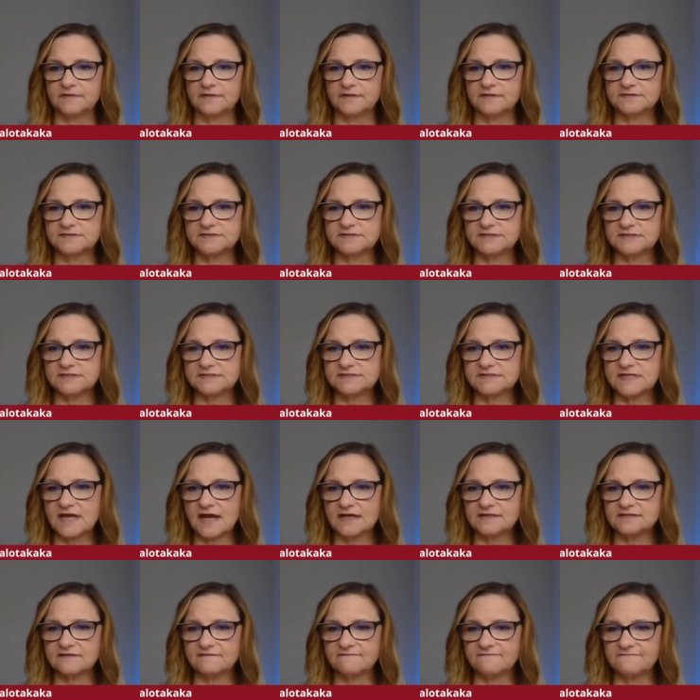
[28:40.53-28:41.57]
Get to
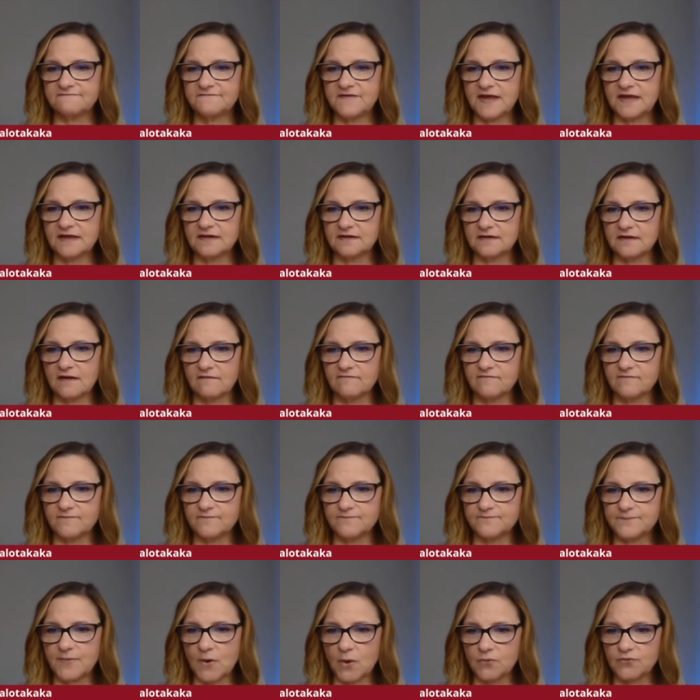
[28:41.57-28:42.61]
decide the fate of
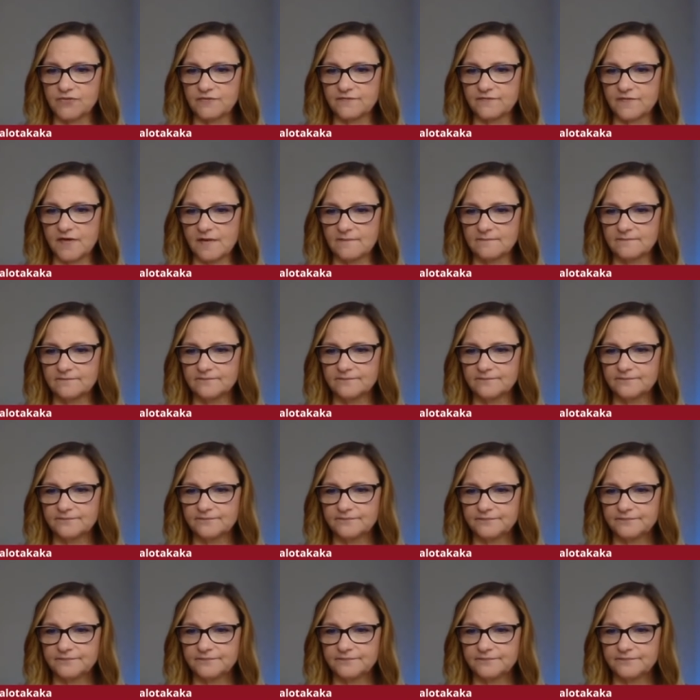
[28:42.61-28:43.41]
both of them.